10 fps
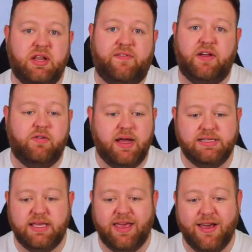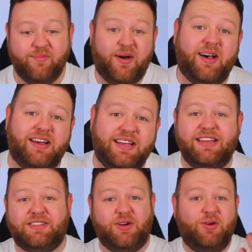Nothing crazy, but
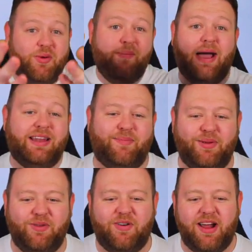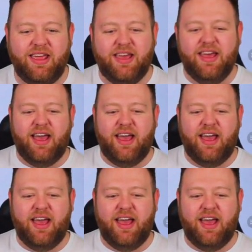it's cool. We packed a blue, right?